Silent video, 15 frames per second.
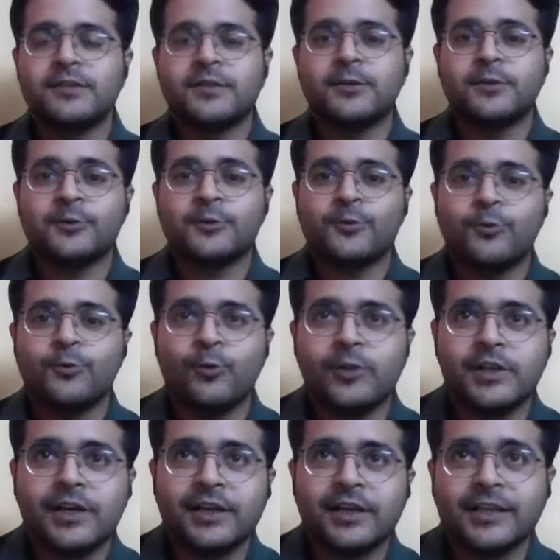Sir,
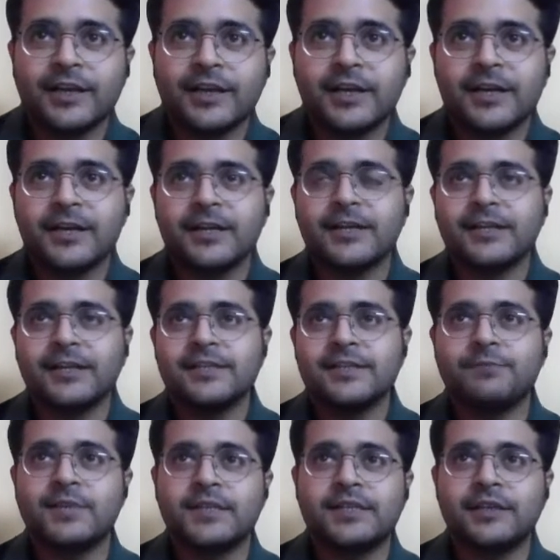Kolkata is
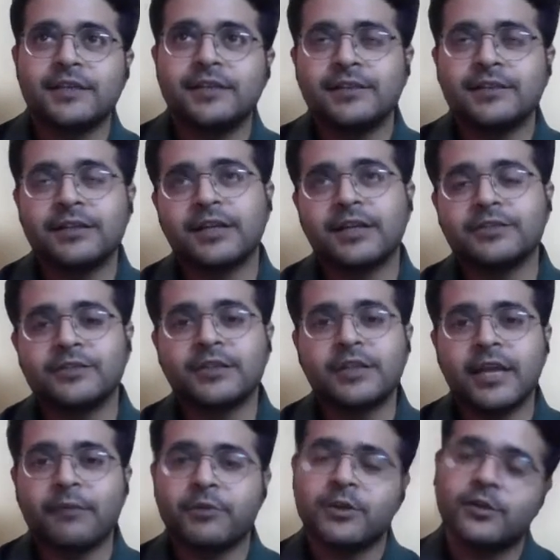basically the cultural
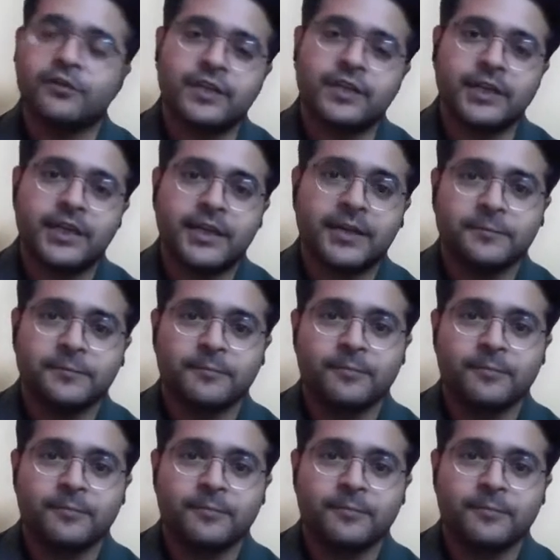capital of India.